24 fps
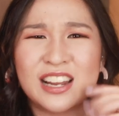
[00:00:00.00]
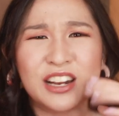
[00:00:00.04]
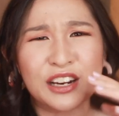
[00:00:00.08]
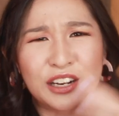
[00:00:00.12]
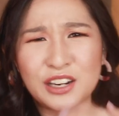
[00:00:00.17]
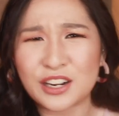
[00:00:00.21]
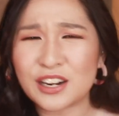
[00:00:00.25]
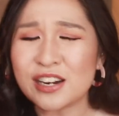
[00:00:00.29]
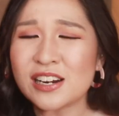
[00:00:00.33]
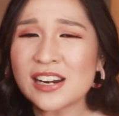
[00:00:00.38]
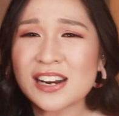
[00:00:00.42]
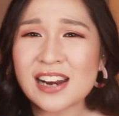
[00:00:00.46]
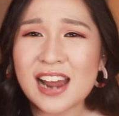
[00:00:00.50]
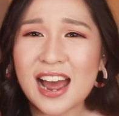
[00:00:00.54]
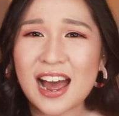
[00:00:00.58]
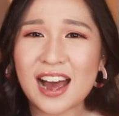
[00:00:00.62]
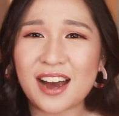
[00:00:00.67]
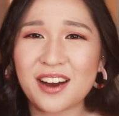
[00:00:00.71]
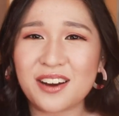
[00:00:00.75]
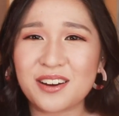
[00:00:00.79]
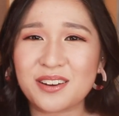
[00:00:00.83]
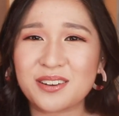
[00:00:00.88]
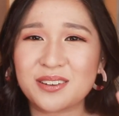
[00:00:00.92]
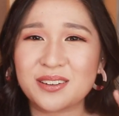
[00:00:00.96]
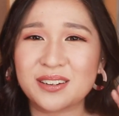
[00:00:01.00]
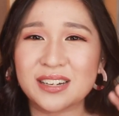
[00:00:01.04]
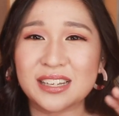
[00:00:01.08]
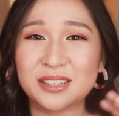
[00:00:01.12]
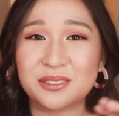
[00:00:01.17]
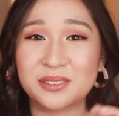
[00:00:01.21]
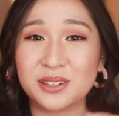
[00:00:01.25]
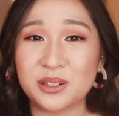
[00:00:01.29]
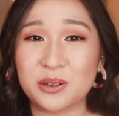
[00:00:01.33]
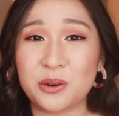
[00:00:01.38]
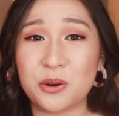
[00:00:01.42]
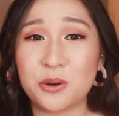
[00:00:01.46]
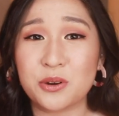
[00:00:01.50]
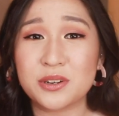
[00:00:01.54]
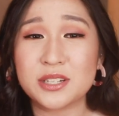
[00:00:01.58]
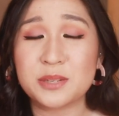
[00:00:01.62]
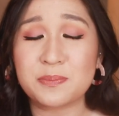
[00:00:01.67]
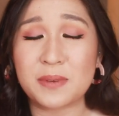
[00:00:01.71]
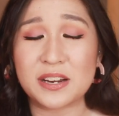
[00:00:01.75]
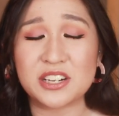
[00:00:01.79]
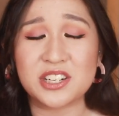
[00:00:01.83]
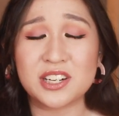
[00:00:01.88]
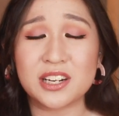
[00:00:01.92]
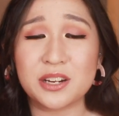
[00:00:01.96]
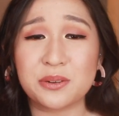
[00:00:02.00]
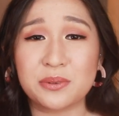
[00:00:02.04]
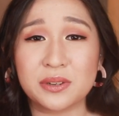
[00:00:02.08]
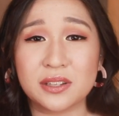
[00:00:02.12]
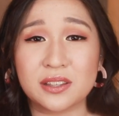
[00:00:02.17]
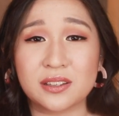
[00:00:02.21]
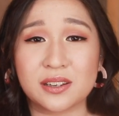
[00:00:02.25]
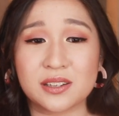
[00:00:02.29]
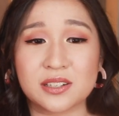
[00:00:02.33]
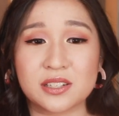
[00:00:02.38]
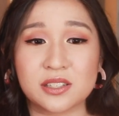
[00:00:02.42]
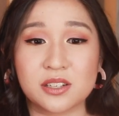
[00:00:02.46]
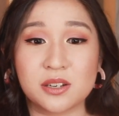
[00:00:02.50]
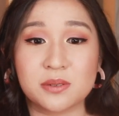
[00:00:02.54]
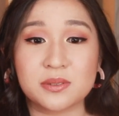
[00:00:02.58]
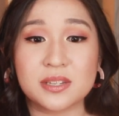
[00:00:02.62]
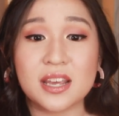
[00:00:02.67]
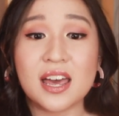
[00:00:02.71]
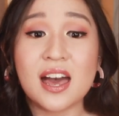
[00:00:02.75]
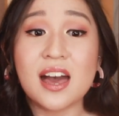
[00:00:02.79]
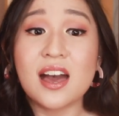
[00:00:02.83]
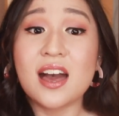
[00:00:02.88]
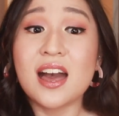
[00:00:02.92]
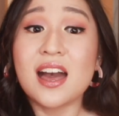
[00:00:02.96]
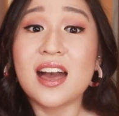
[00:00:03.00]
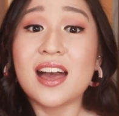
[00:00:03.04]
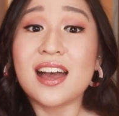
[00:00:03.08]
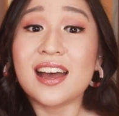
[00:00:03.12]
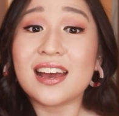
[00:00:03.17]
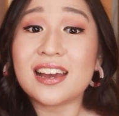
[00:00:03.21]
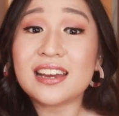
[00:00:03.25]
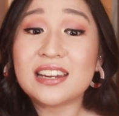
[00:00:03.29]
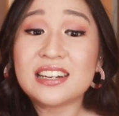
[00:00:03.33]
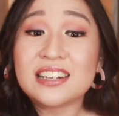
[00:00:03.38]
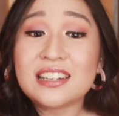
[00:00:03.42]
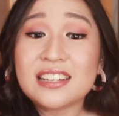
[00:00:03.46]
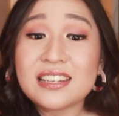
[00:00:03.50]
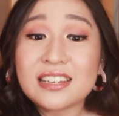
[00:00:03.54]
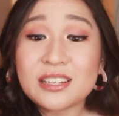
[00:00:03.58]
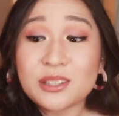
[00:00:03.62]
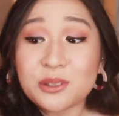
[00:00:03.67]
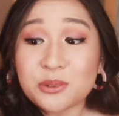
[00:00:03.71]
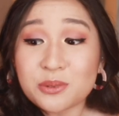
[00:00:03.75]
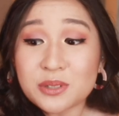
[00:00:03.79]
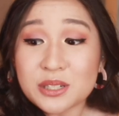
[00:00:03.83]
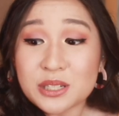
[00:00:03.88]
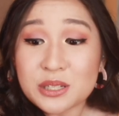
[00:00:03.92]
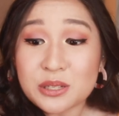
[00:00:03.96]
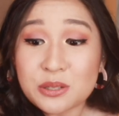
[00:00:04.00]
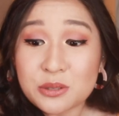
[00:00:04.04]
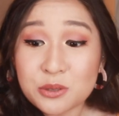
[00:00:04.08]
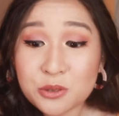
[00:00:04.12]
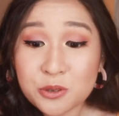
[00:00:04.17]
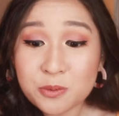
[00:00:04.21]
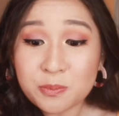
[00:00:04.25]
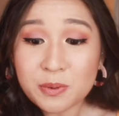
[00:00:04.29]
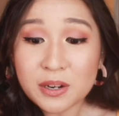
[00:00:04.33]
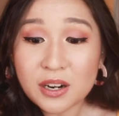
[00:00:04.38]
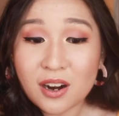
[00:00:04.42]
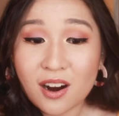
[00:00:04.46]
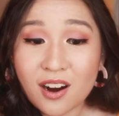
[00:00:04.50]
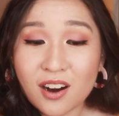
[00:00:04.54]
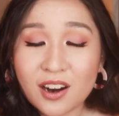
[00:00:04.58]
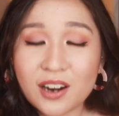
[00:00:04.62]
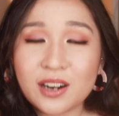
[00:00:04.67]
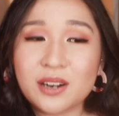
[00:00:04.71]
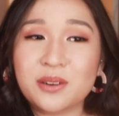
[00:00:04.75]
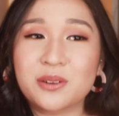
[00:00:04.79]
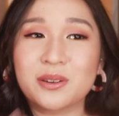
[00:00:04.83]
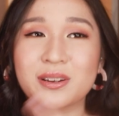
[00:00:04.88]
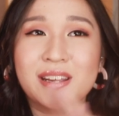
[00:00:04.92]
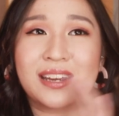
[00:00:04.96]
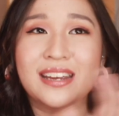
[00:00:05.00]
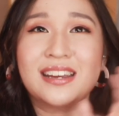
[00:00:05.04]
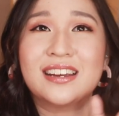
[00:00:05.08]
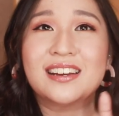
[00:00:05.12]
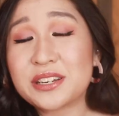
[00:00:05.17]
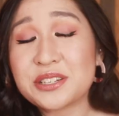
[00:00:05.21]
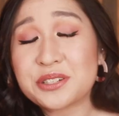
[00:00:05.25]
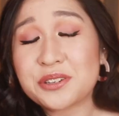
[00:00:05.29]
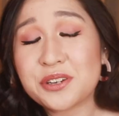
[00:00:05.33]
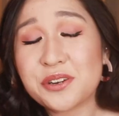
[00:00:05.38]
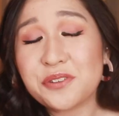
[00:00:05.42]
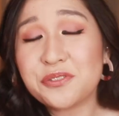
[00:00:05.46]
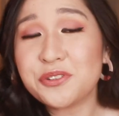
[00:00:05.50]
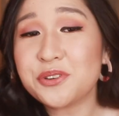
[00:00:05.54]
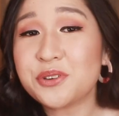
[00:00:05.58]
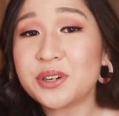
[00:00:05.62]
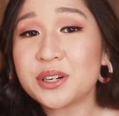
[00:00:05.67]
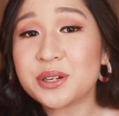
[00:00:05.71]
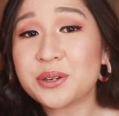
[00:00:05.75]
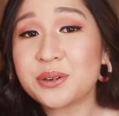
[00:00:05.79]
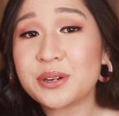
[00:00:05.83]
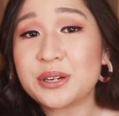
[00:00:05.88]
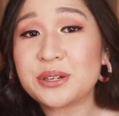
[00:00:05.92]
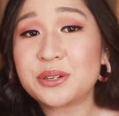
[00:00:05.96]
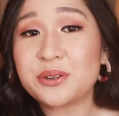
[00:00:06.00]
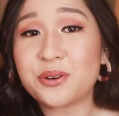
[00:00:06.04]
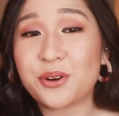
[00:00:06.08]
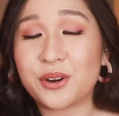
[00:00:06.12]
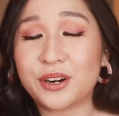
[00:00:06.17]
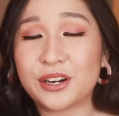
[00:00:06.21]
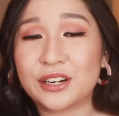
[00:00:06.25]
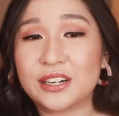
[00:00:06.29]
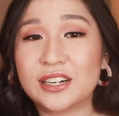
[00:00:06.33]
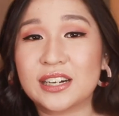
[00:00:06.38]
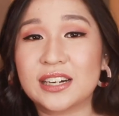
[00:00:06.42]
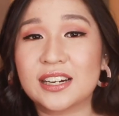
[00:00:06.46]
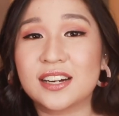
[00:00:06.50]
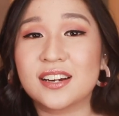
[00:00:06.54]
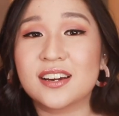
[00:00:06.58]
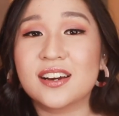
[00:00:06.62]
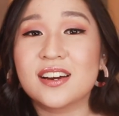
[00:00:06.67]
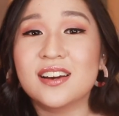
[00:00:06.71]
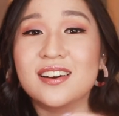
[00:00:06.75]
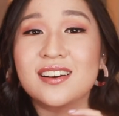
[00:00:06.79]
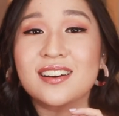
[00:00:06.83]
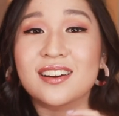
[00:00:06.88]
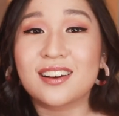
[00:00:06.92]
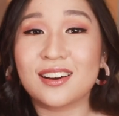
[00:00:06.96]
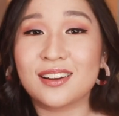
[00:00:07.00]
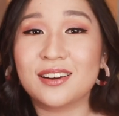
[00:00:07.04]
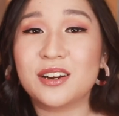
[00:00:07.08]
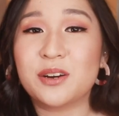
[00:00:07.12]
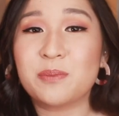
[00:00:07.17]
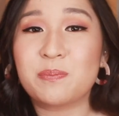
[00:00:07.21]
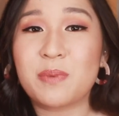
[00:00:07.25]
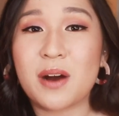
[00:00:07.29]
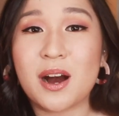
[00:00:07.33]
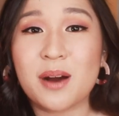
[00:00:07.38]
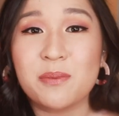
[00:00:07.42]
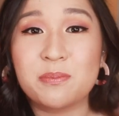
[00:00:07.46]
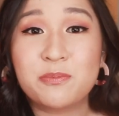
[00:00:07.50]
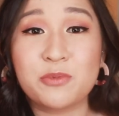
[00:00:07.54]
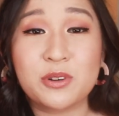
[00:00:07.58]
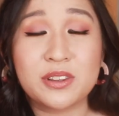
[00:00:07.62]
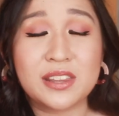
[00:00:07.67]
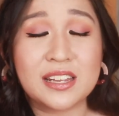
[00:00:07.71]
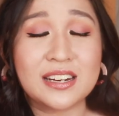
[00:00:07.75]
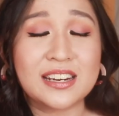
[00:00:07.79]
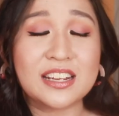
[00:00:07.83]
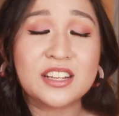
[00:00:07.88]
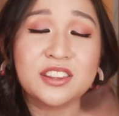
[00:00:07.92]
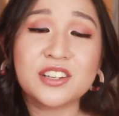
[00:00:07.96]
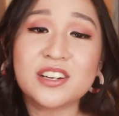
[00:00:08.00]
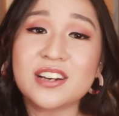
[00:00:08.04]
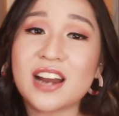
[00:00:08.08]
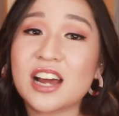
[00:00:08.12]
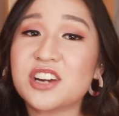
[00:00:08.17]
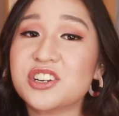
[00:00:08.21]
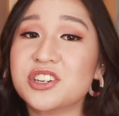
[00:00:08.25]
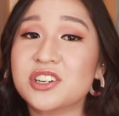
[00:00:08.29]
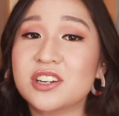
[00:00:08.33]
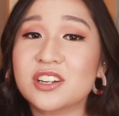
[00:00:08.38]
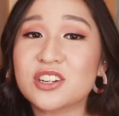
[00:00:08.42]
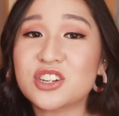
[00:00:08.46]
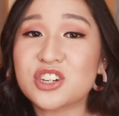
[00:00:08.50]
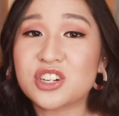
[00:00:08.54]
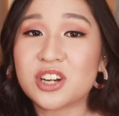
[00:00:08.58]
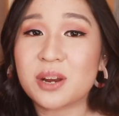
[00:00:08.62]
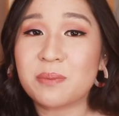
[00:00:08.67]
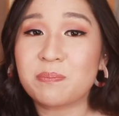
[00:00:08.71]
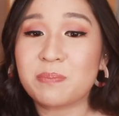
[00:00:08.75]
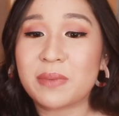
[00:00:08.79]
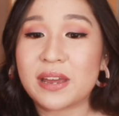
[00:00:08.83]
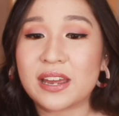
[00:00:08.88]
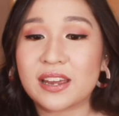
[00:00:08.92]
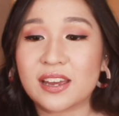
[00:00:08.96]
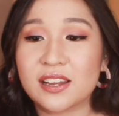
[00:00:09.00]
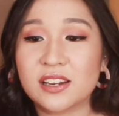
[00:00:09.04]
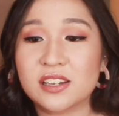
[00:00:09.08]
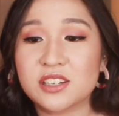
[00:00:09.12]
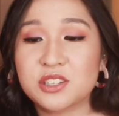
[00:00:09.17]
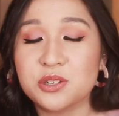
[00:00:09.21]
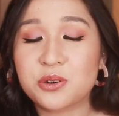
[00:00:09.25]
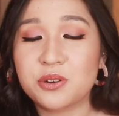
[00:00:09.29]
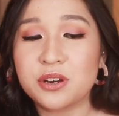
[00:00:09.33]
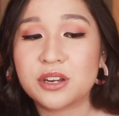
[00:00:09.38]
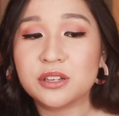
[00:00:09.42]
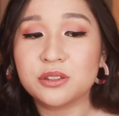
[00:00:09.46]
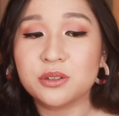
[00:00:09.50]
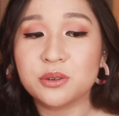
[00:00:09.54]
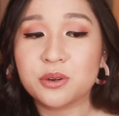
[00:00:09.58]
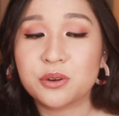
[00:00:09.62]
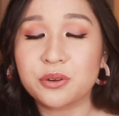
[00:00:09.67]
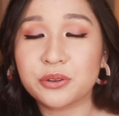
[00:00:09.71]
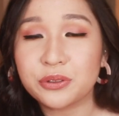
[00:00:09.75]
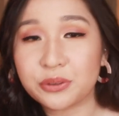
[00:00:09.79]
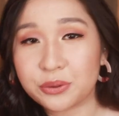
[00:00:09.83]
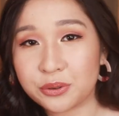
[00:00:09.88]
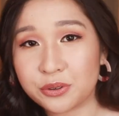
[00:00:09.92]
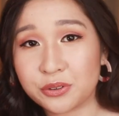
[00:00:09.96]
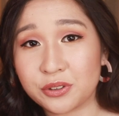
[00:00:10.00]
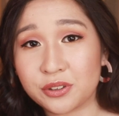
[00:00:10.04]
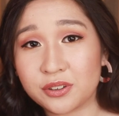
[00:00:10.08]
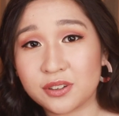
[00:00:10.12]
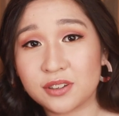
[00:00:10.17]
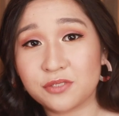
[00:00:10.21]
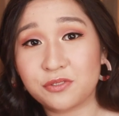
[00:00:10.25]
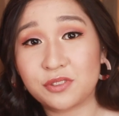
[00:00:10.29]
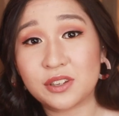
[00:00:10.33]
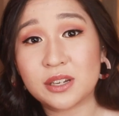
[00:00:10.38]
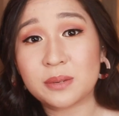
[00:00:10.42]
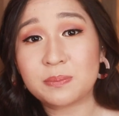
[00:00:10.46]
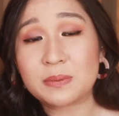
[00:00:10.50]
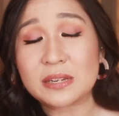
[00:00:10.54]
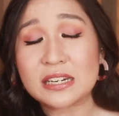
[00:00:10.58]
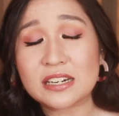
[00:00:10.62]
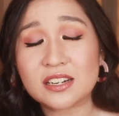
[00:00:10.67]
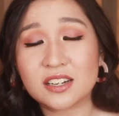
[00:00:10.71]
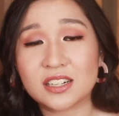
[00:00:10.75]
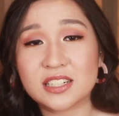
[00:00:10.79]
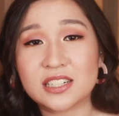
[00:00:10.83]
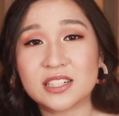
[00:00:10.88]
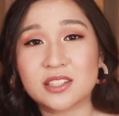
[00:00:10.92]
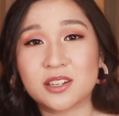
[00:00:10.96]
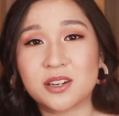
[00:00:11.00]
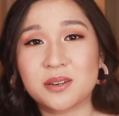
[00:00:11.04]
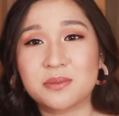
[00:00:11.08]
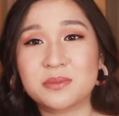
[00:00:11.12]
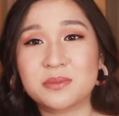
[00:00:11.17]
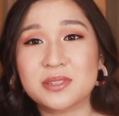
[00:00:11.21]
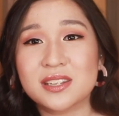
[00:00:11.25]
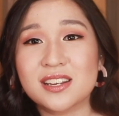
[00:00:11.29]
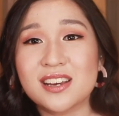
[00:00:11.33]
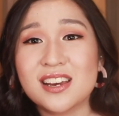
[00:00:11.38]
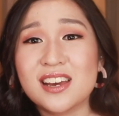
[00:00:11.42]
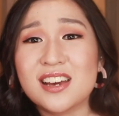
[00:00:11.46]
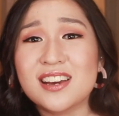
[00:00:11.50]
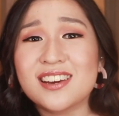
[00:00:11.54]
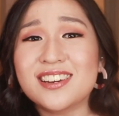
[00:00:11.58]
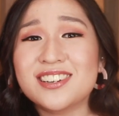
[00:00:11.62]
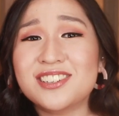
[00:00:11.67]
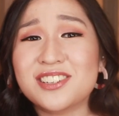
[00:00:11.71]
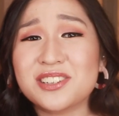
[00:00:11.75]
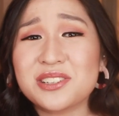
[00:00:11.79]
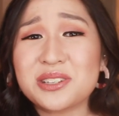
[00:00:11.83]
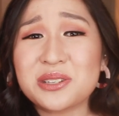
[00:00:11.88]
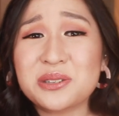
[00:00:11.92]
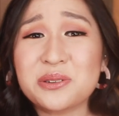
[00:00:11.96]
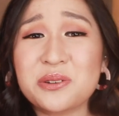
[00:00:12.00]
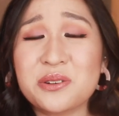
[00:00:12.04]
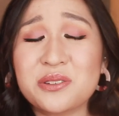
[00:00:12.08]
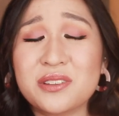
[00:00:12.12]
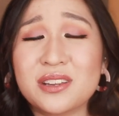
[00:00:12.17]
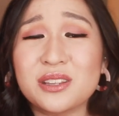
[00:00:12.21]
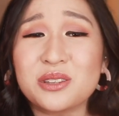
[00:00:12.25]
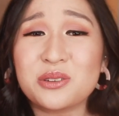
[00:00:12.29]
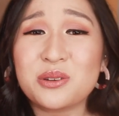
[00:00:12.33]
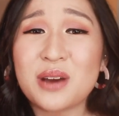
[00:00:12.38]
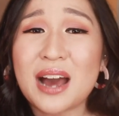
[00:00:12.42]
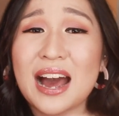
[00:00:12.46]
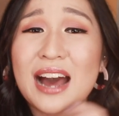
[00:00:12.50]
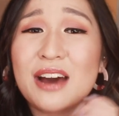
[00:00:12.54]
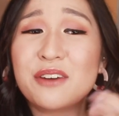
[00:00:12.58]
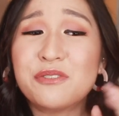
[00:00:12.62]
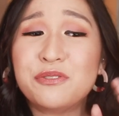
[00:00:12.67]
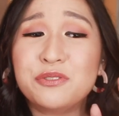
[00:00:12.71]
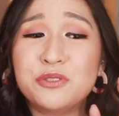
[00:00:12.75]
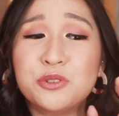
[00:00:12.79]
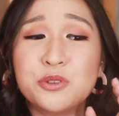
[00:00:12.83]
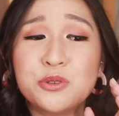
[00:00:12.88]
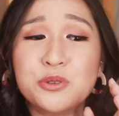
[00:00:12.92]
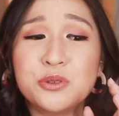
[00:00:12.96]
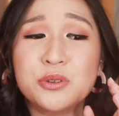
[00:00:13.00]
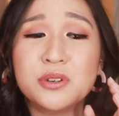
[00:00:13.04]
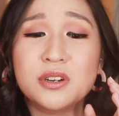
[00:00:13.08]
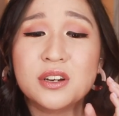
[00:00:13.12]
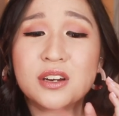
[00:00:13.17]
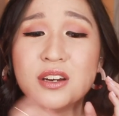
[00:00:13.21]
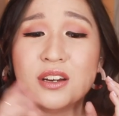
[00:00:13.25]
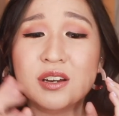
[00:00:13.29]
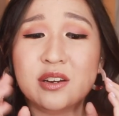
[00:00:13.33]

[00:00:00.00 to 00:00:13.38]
learn how it'll go, especially with customs. And it was super hard. Okay, so if you are going to order ColourPop with an international shipping and it's going to go through Philippine customs, just know that you have to